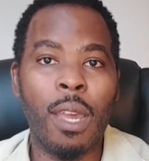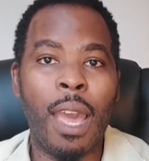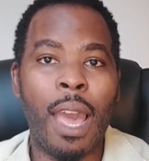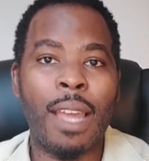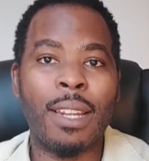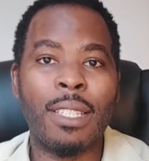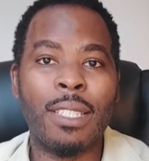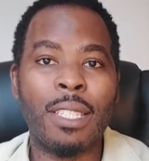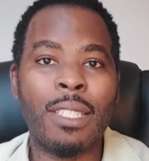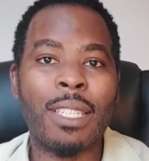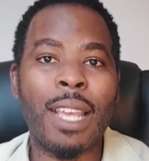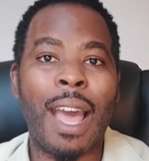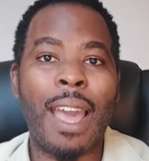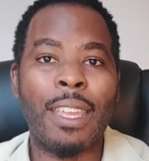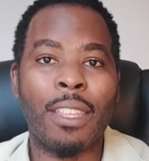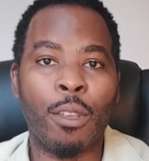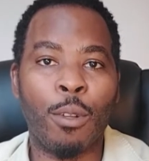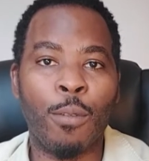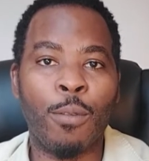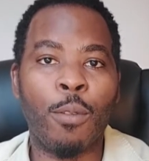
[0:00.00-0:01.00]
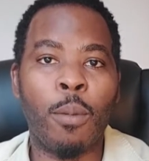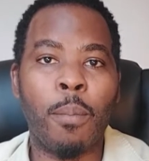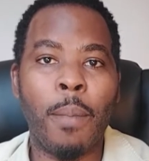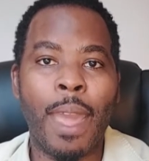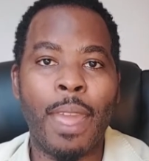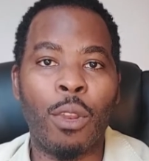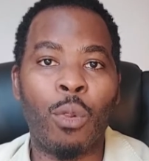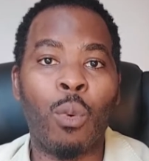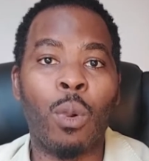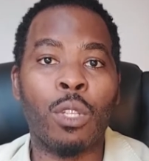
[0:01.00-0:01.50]
and this is ideal for
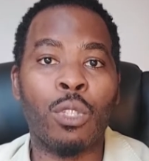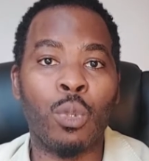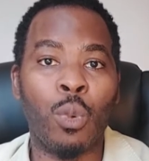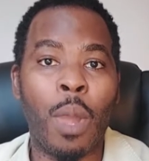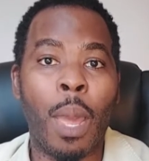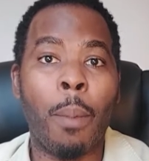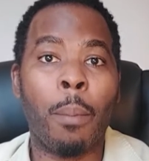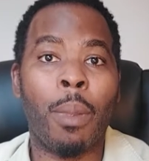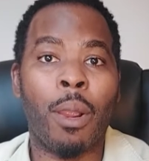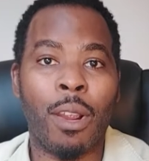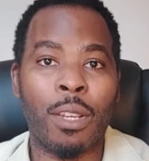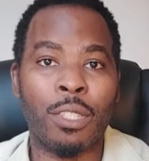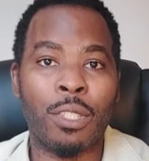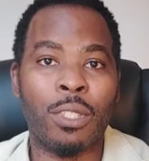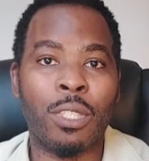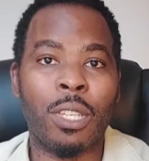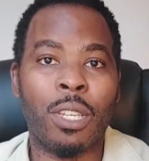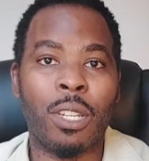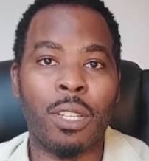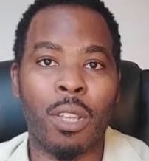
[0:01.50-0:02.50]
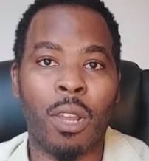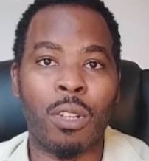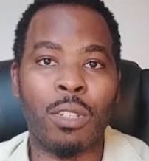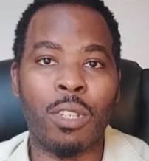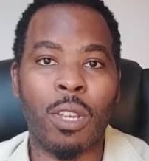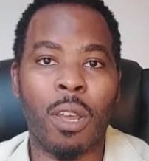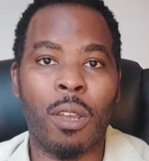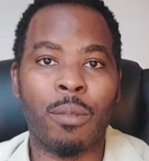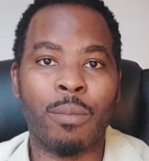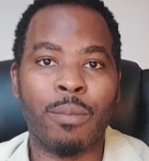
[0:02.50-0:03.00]
men who are too embarrassed to see the
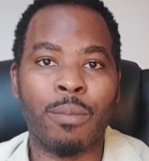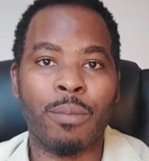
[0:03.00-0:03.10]
doctor.